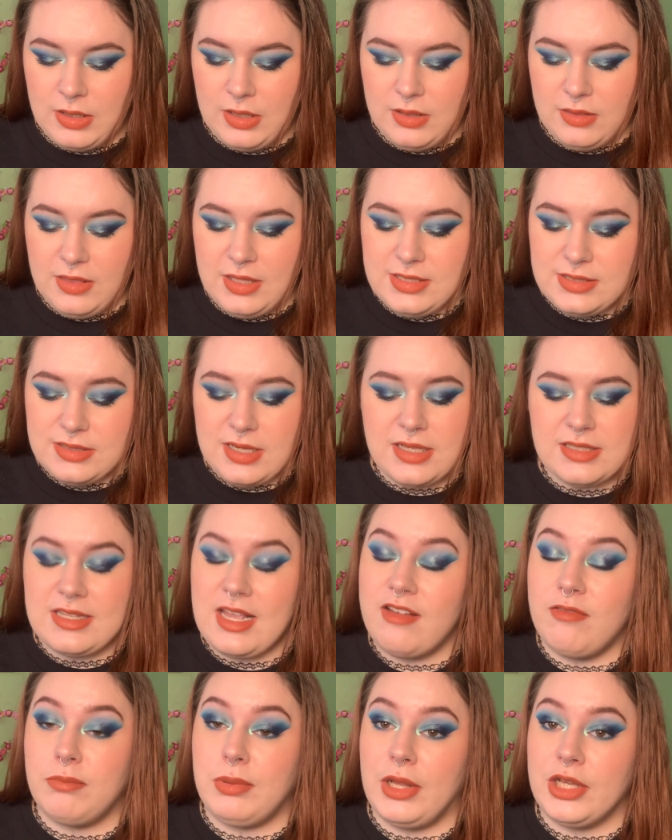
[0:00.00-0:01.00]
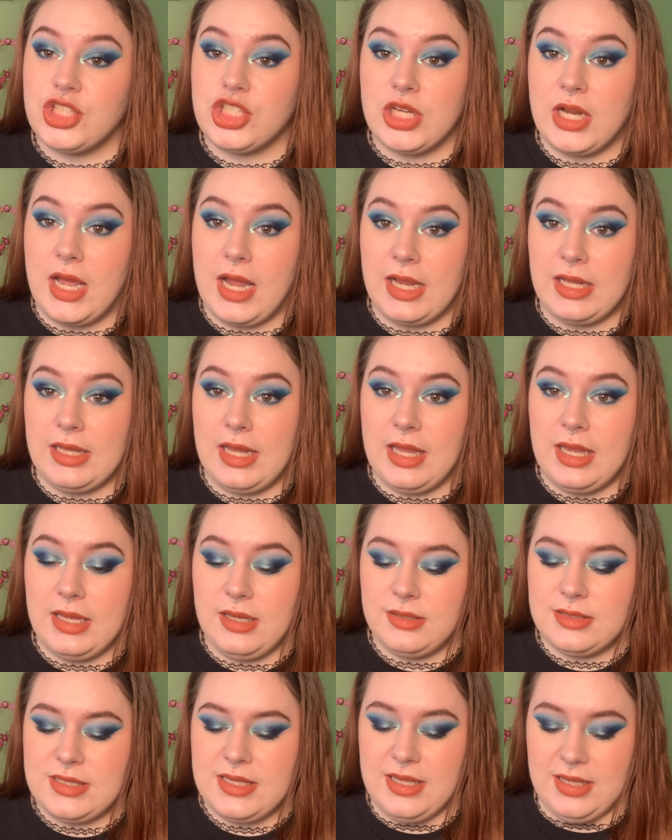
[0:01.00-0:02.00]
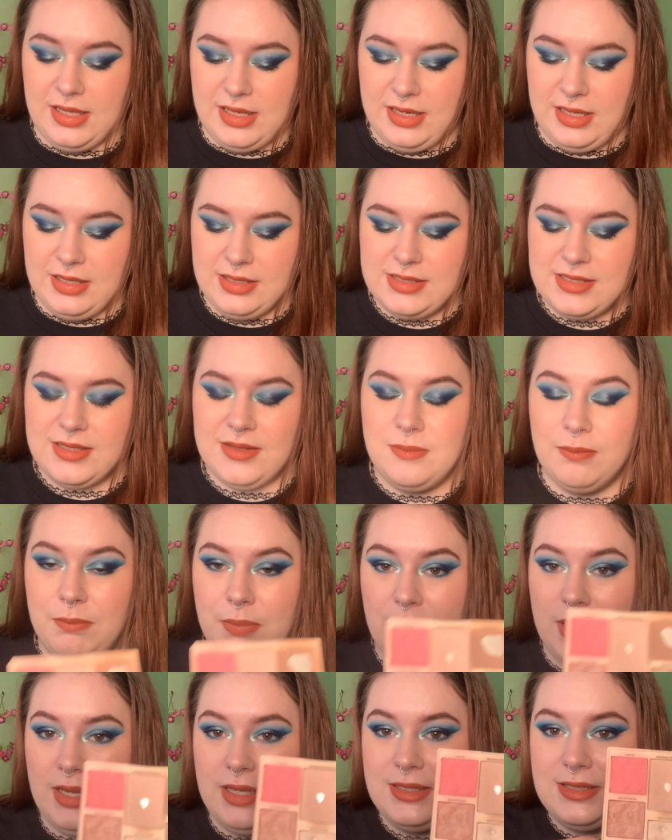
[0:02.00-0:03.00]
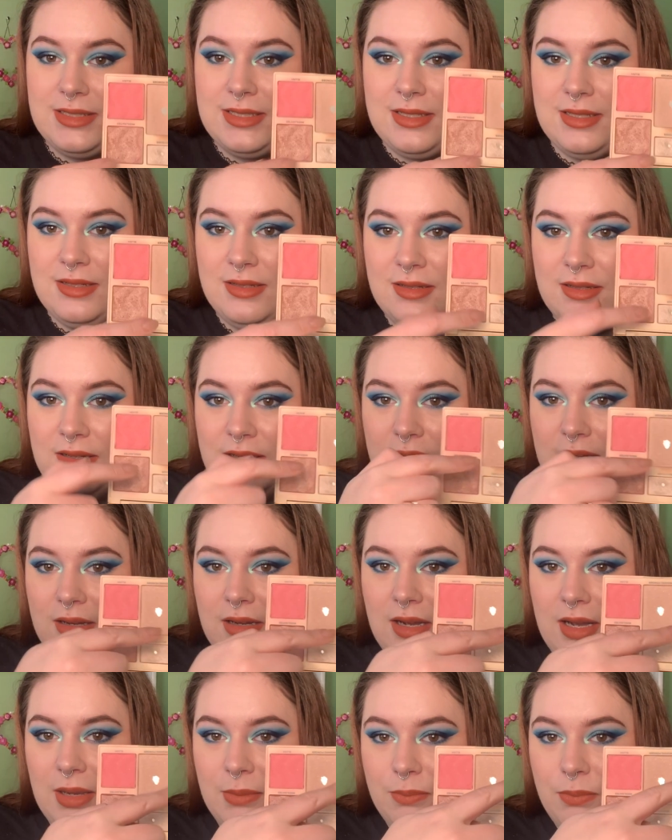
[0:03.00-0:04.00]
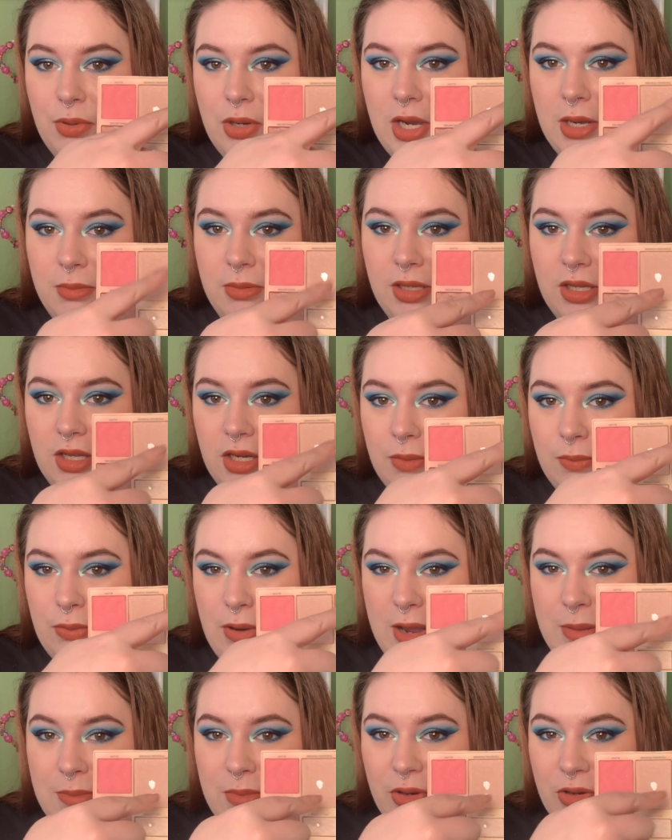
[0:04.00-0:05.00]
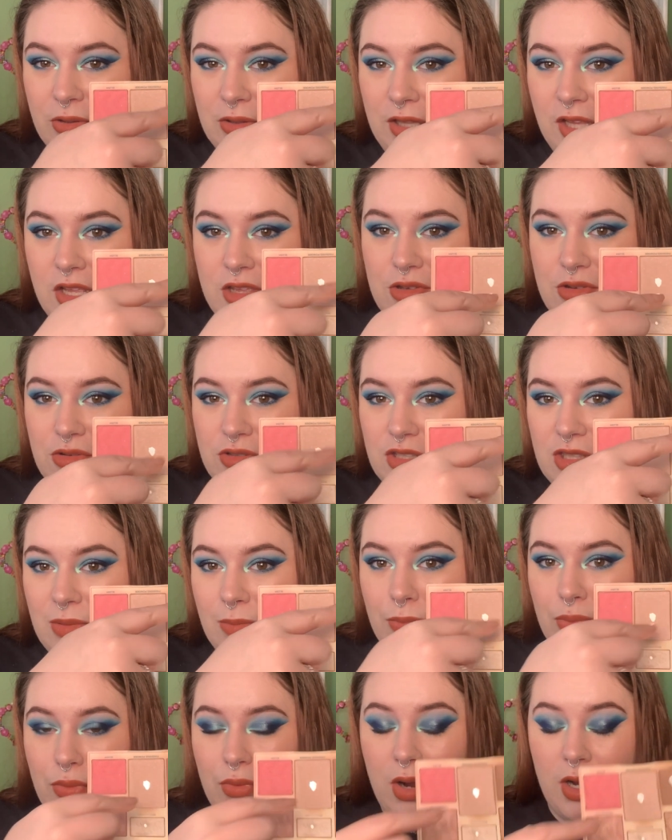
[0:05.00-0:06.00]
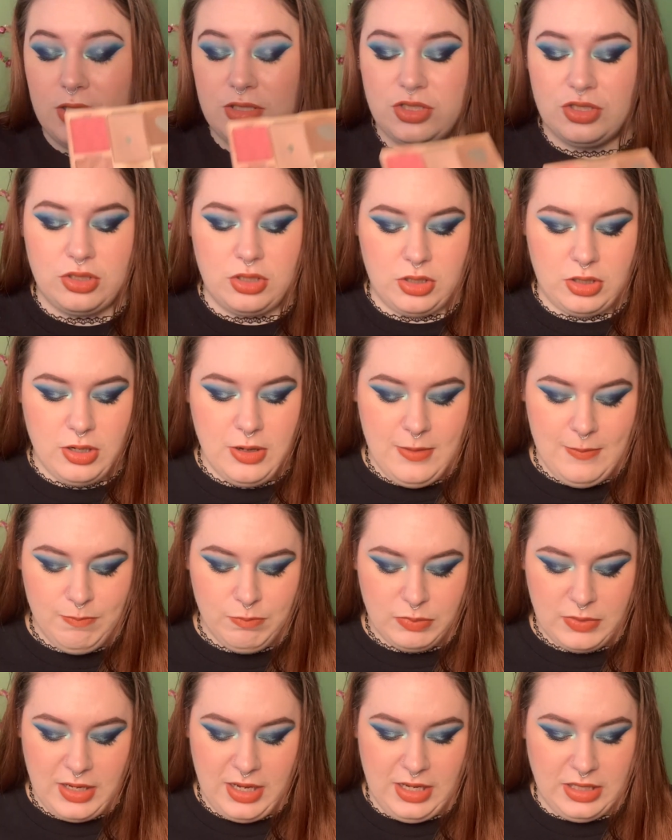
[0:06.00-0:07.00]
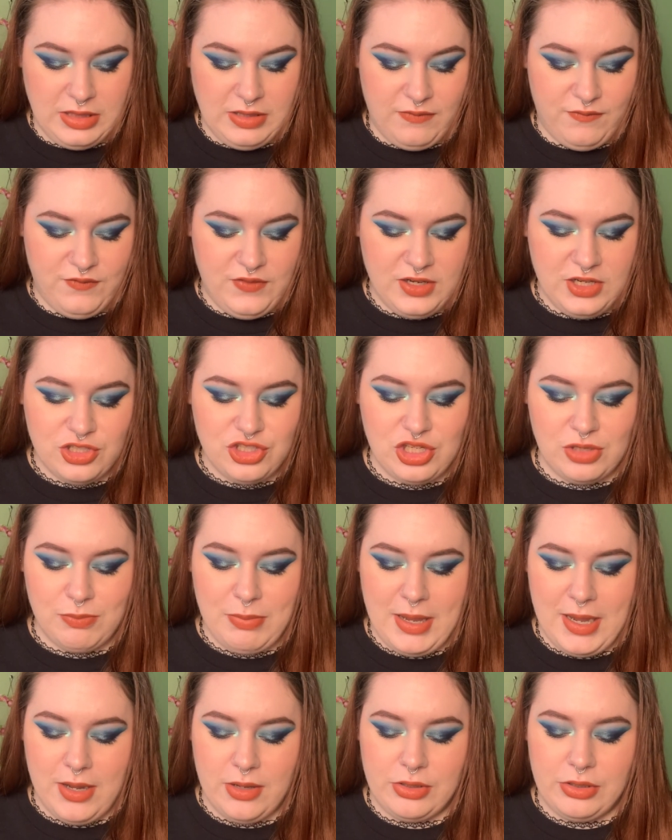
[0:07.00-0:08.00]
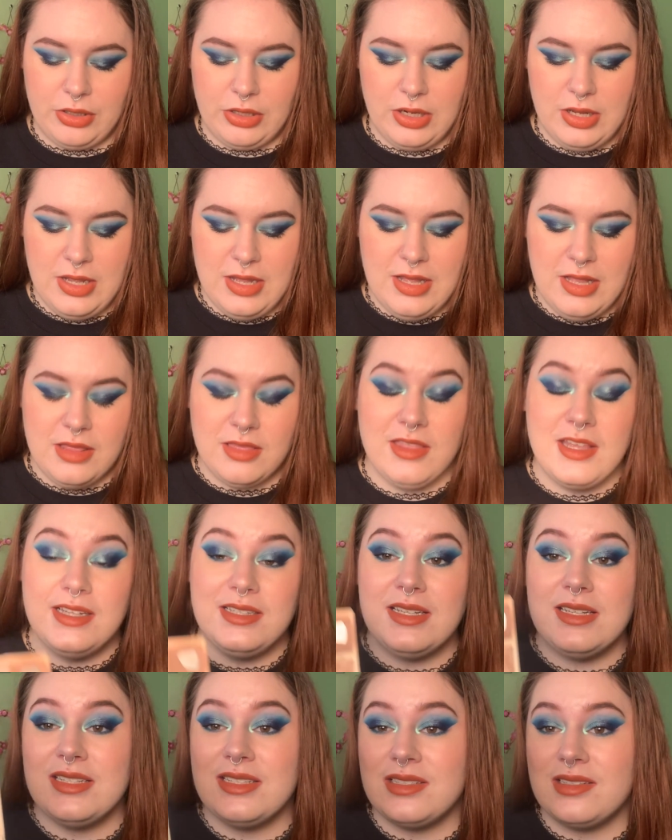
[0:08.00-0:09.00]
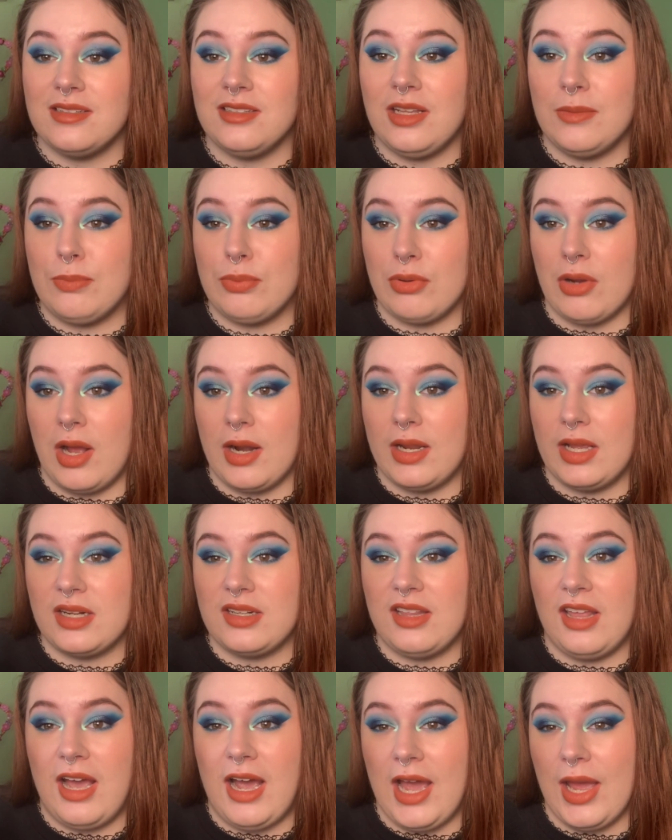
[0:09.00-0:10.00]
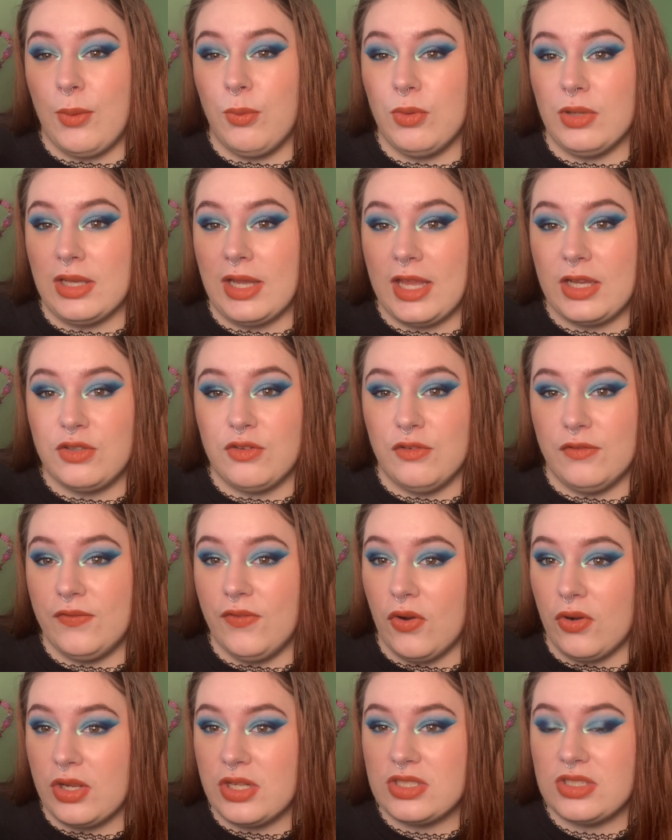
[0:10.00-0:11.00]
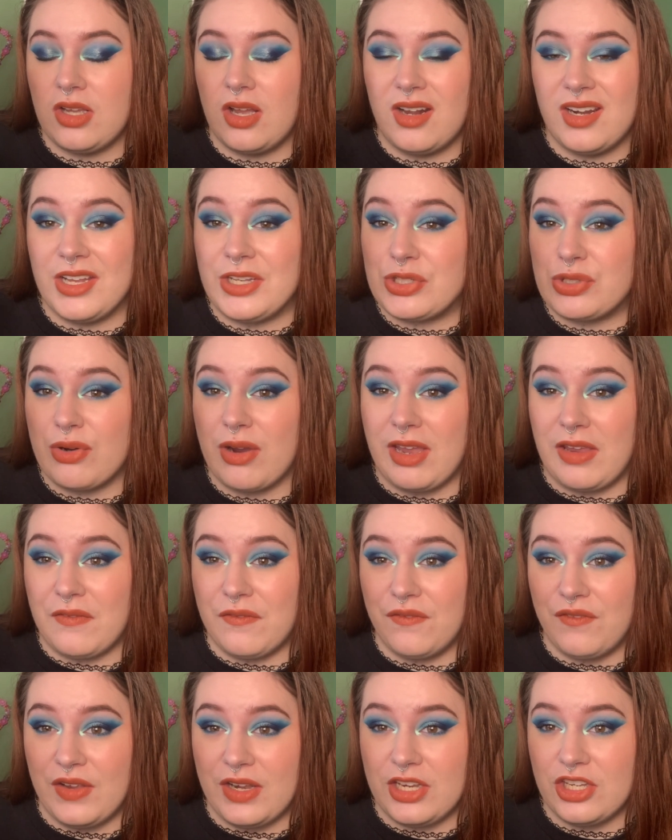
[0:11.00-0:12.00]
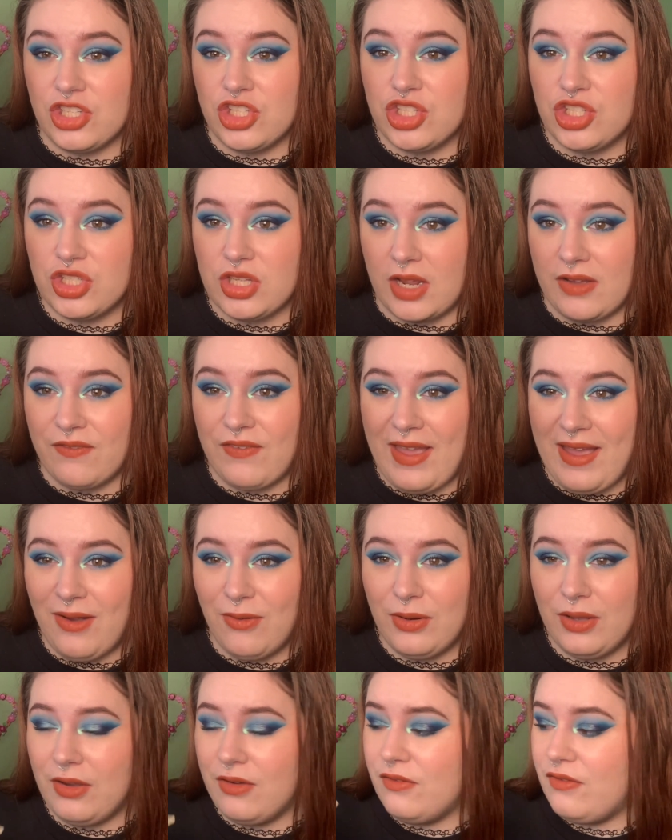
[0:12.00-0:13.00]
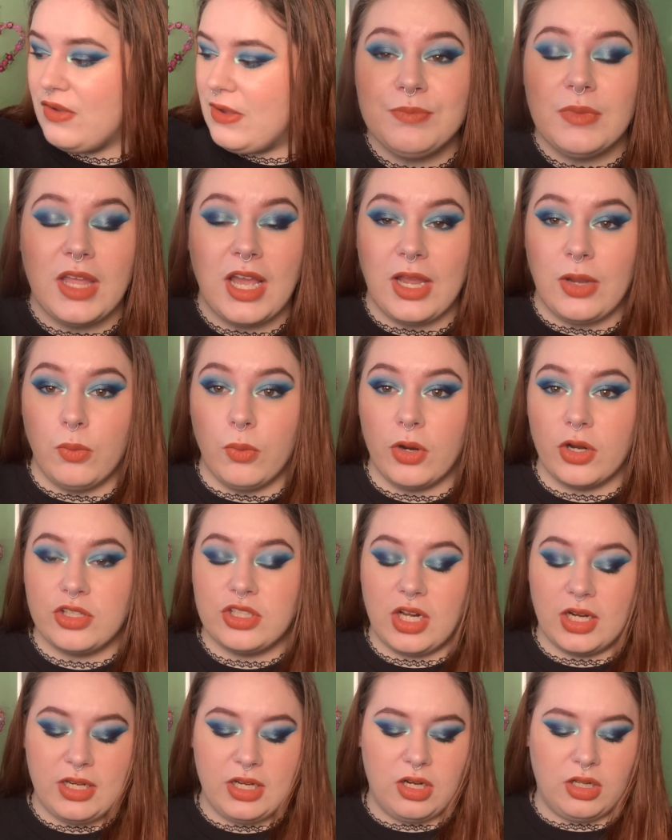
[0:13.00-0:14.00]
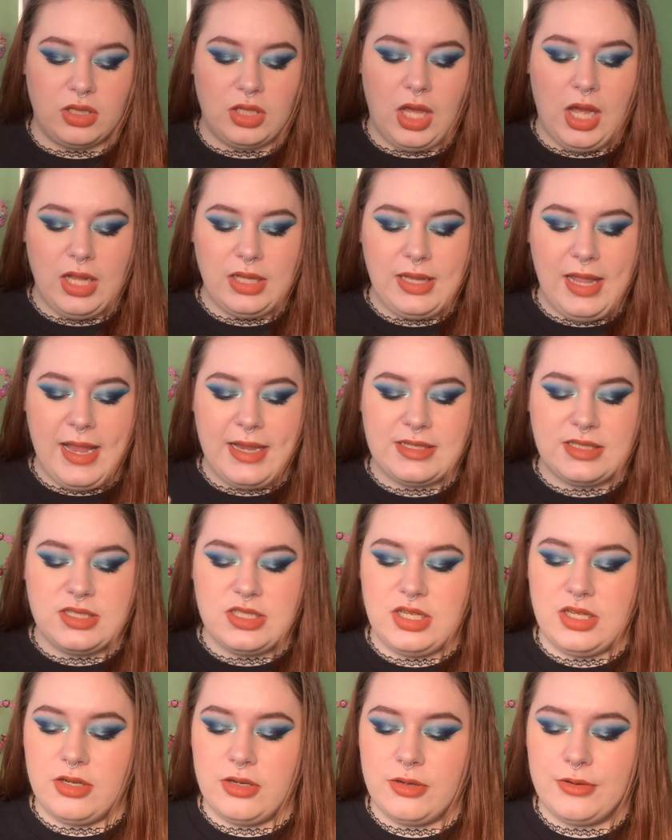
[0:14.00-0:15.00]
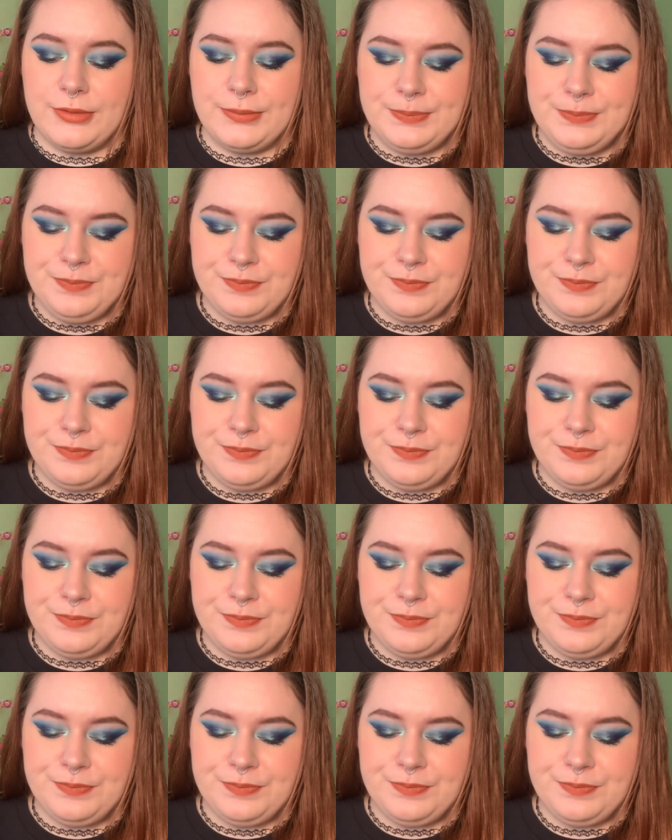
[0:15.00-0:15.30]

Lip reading: This does have blush and highlight in it, but I'm probably going to primarily use the bronzer and the finishing powder. This is still a product that I would like to focus on and try and finish stuff out of. I worked on it a lot last year.